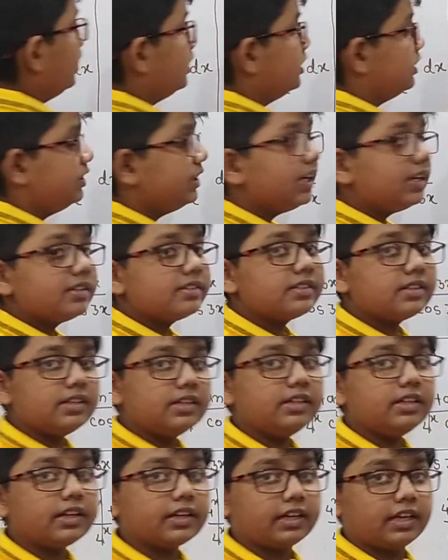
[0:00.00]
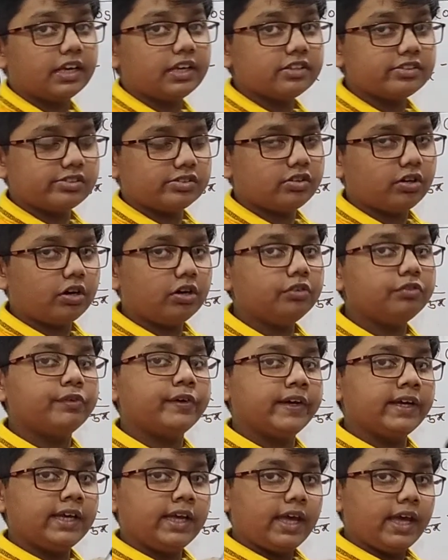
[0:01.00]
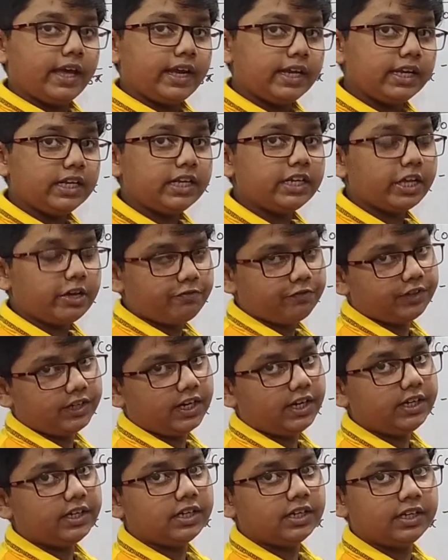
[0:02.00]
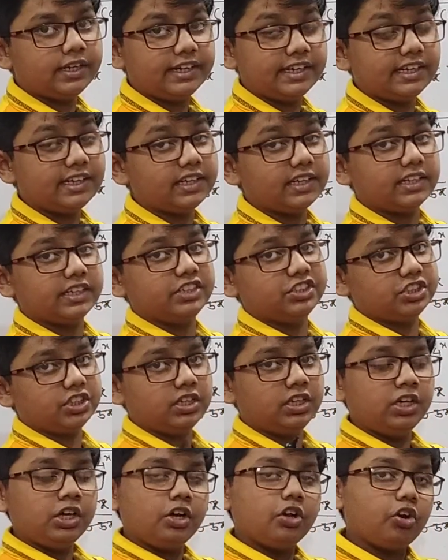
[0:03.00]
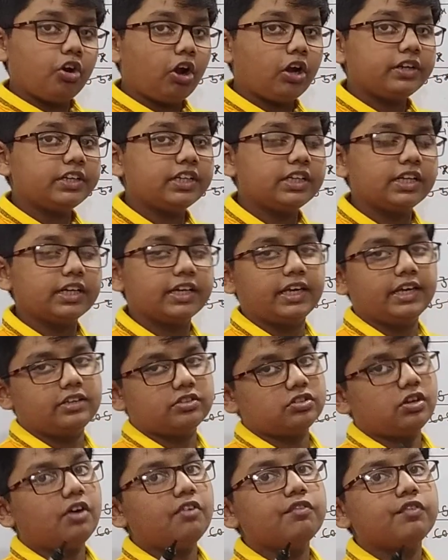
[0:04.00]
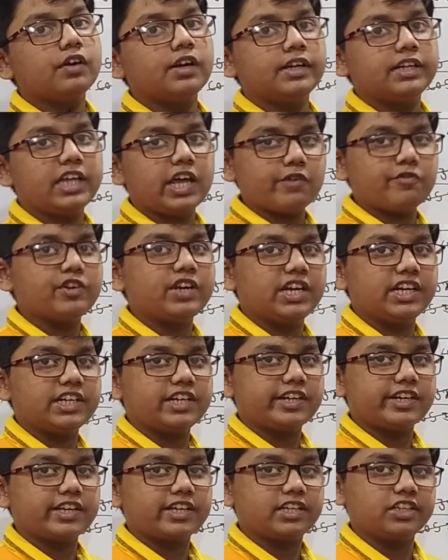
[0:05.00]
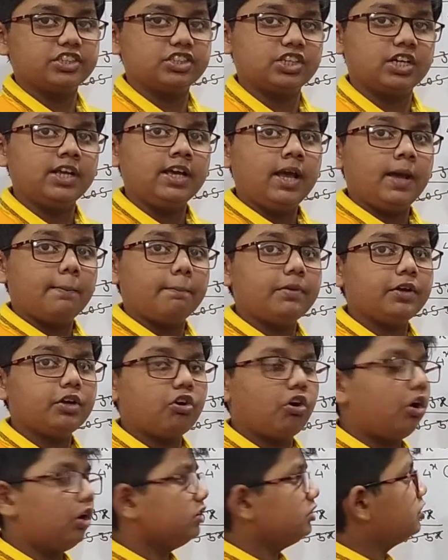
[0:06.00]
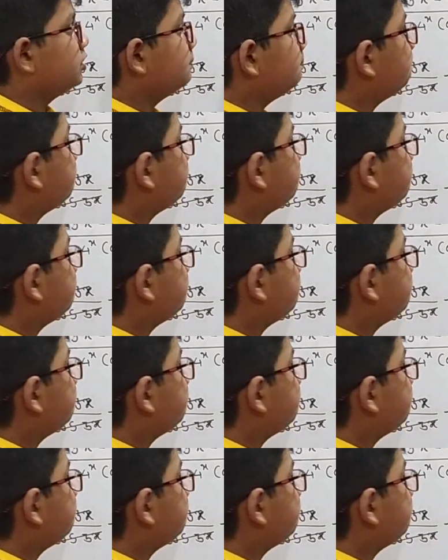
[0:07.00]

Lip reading: just in the case of indefinite integration, not in the case of definite integration, because